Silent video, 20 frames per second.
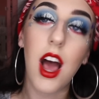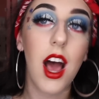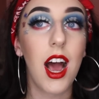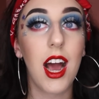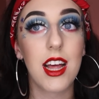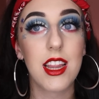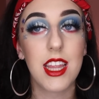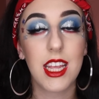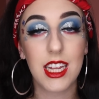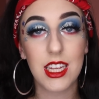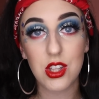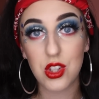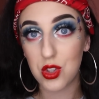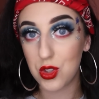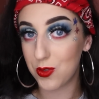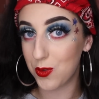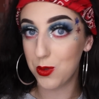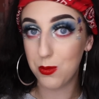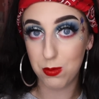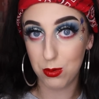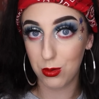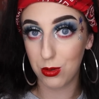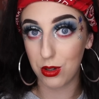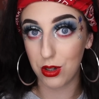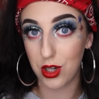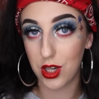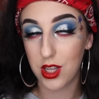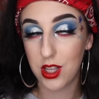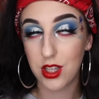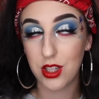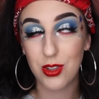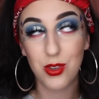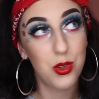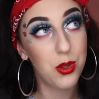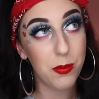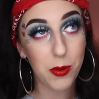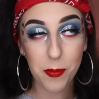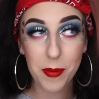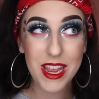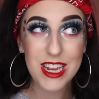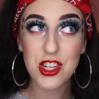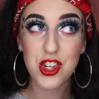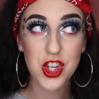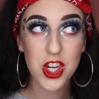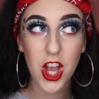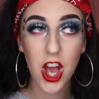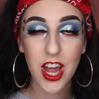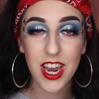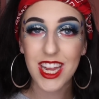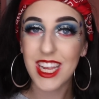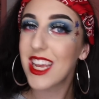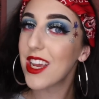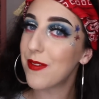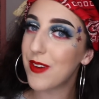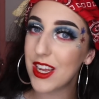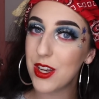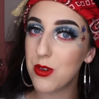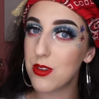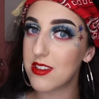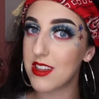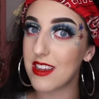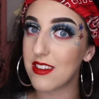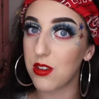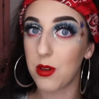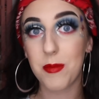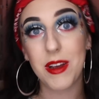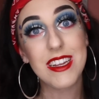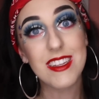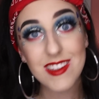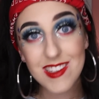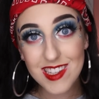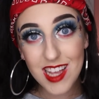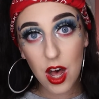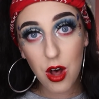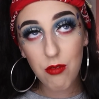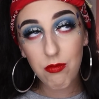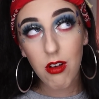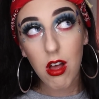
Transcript: I think it's super patriotic, if I do say so myself.